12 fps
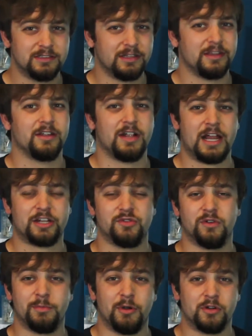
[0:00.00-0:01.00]
their
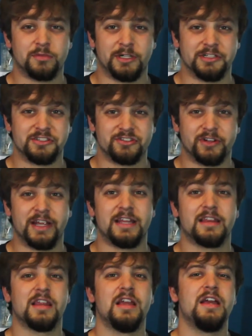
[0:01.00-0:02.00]
actual Pokemon
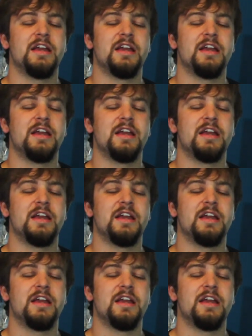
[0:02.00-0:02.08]
strength.